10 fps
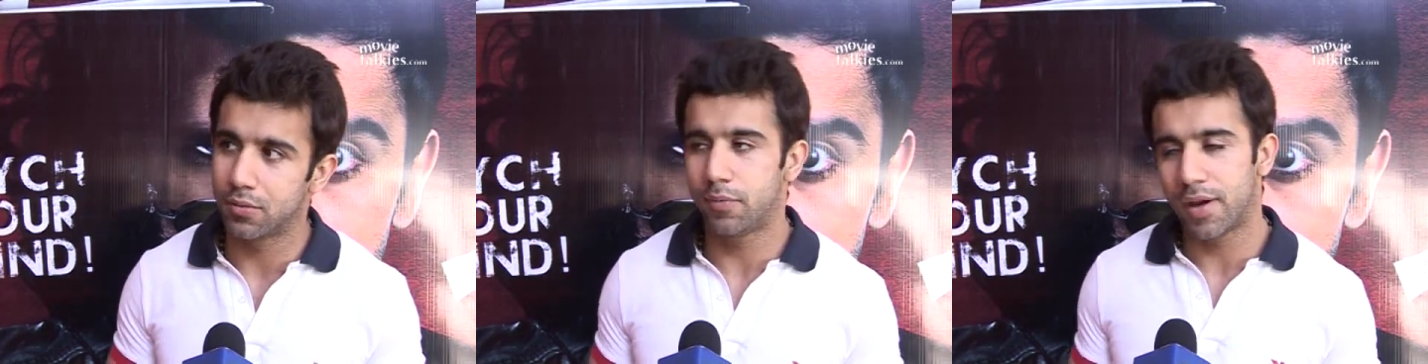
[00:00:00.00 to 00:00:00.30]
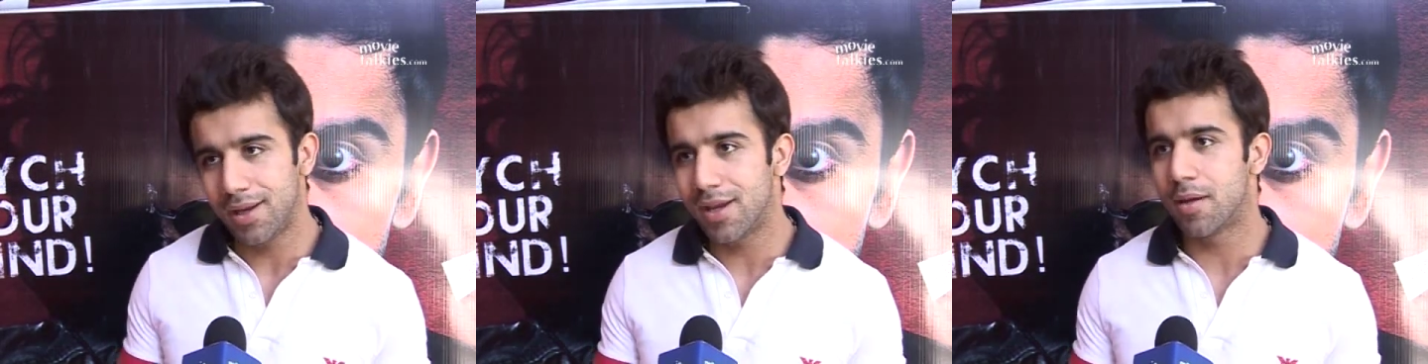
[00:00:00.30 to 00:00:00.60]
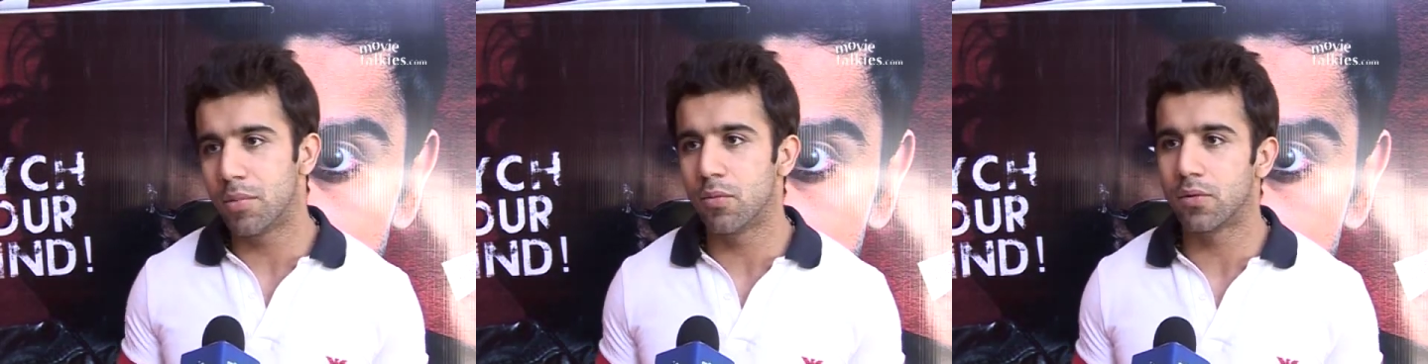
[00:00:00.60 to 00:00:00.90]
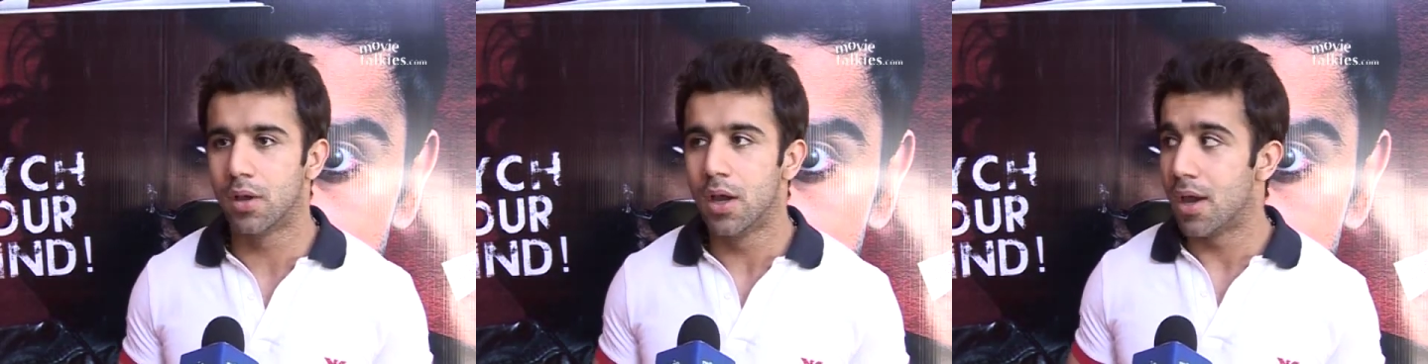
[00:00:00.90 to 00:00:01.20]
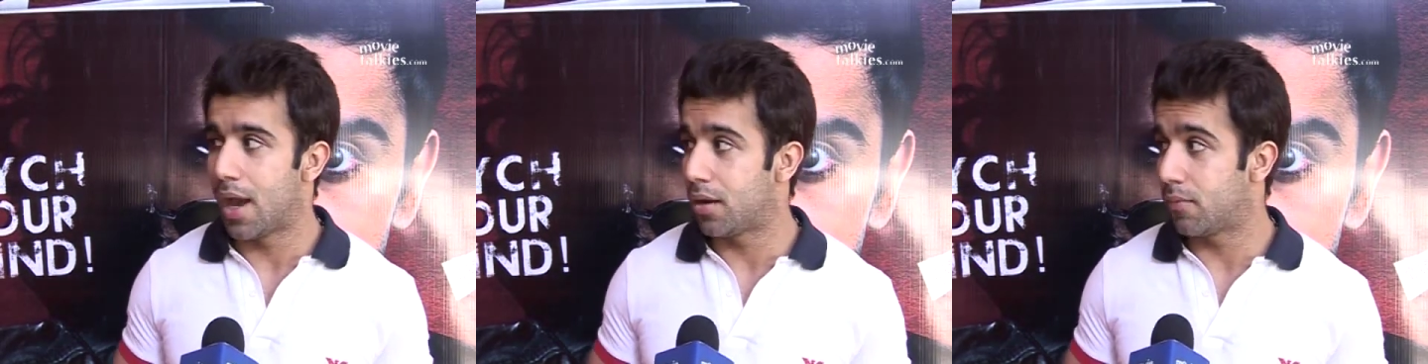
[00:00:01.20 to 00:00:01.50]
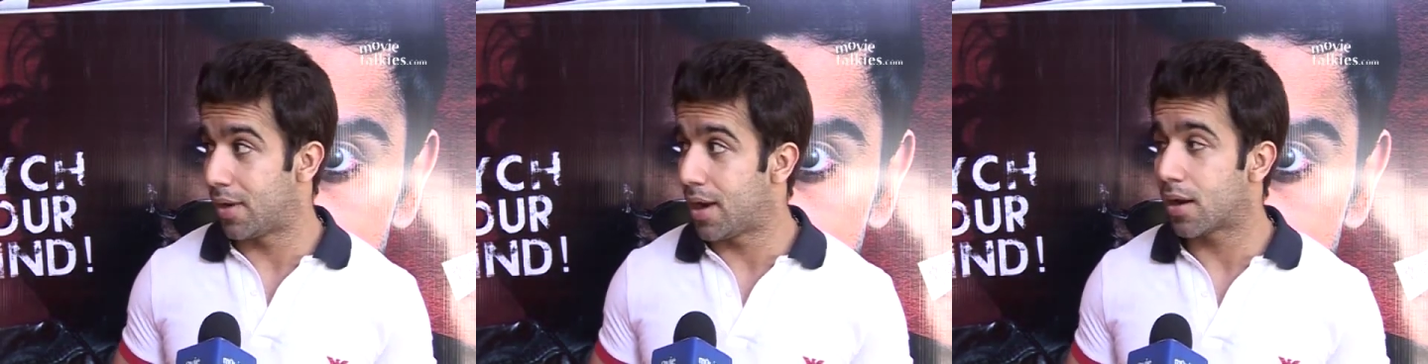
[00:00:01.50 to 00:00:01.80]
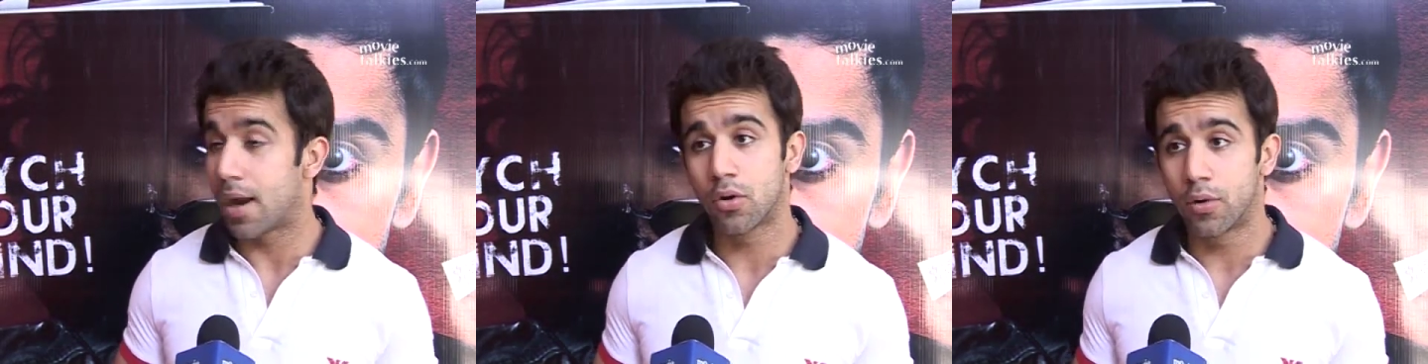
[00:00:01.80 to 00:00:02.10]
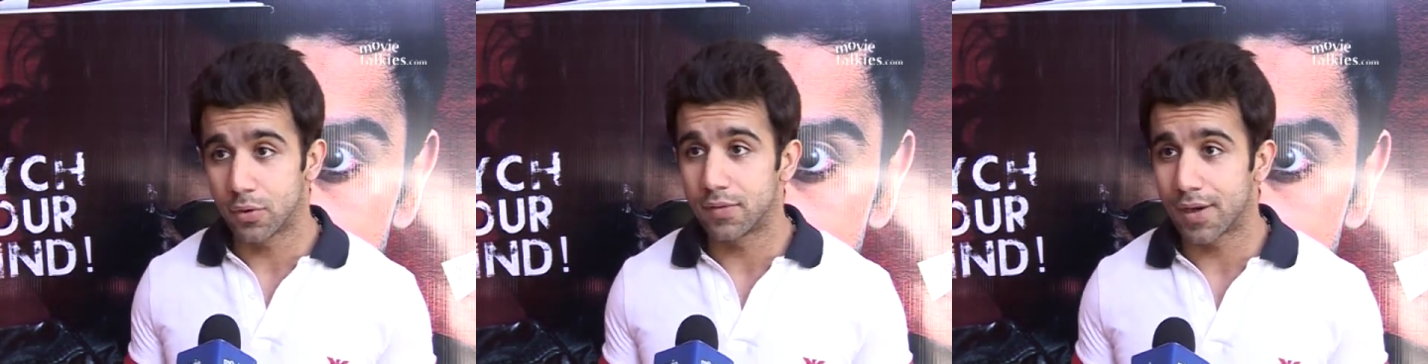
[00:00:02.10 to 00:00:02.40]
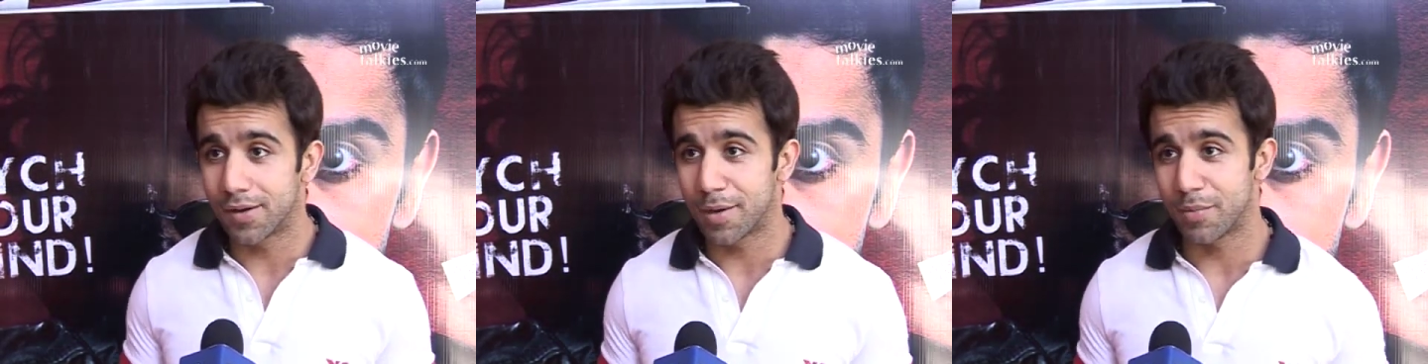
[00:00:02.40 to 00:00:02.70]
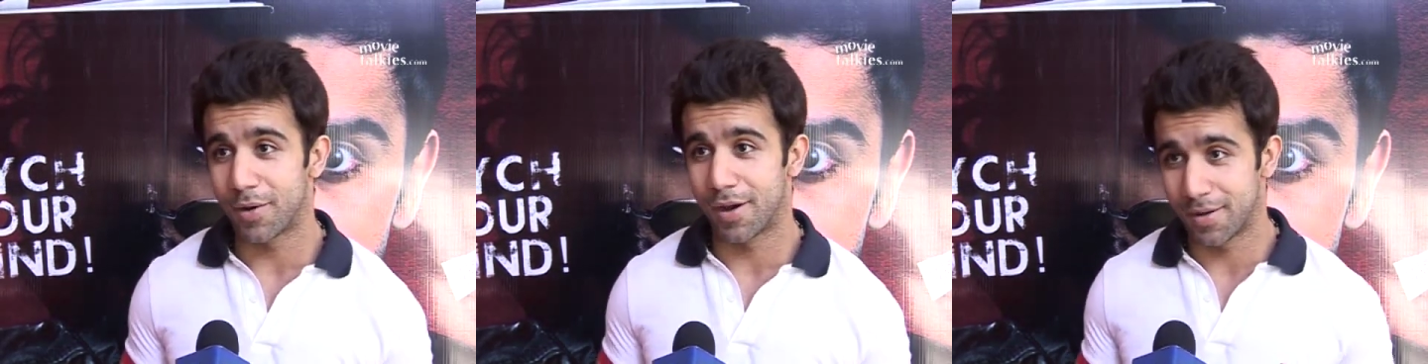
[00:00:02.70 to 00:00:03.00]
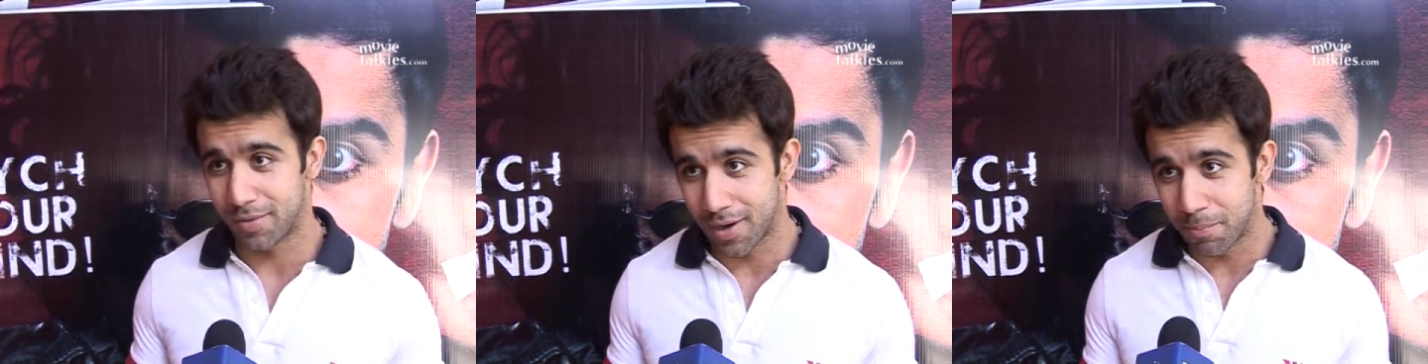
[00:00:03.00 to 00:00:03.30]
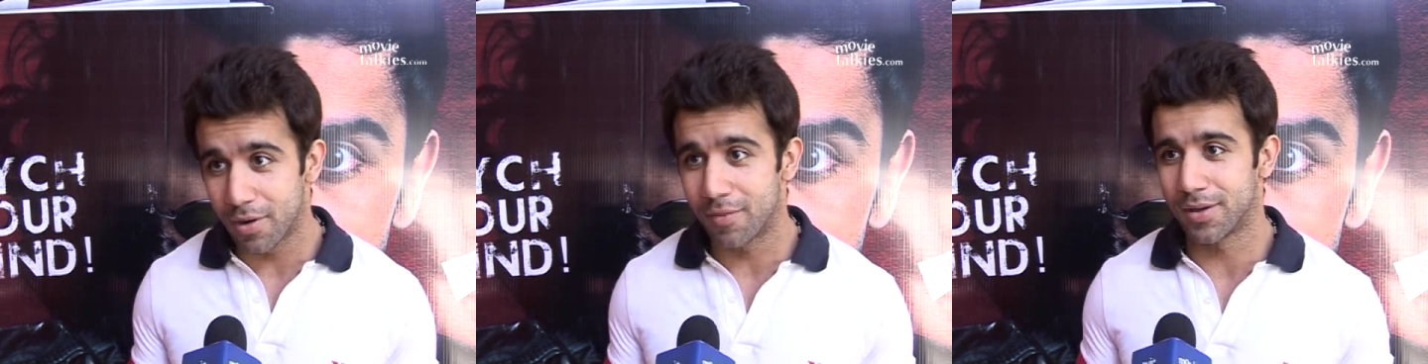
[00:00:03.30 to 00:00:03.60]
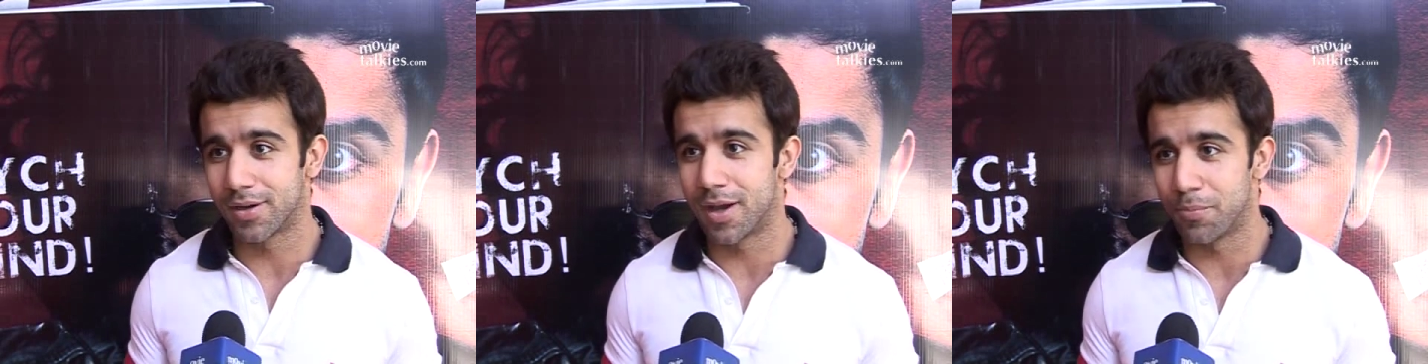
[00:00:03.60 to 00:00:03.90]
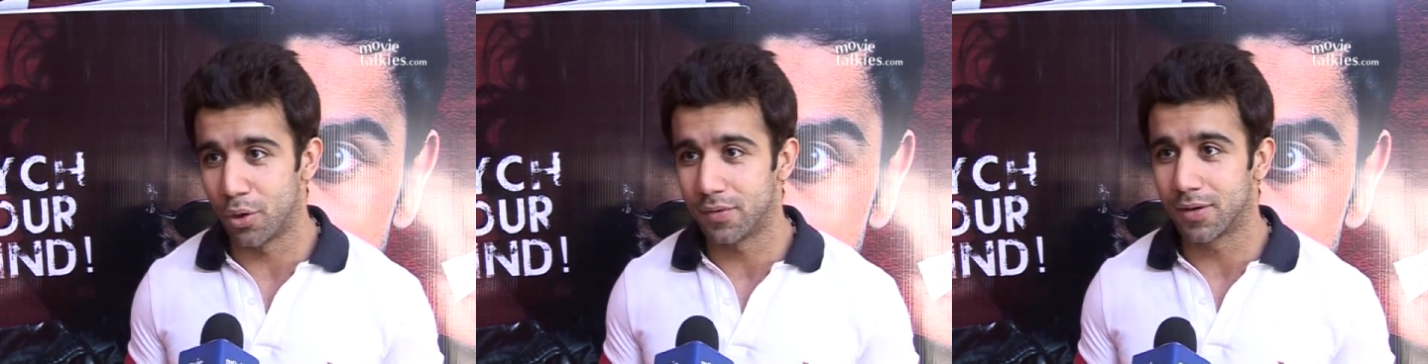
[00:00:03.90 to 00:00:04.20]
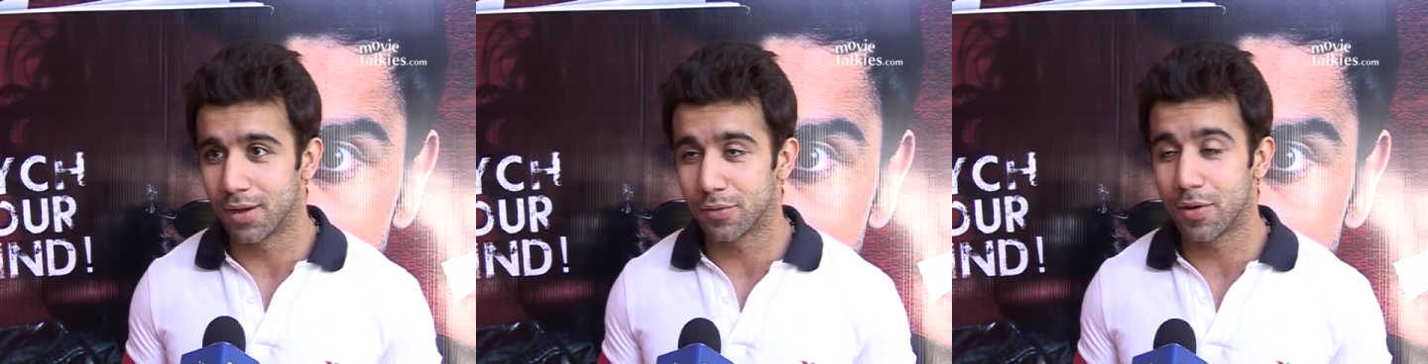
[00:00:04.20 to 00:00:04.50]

So finally, he gave me, he was, and when I had gone for the second time, there were a number of other boys sitting there.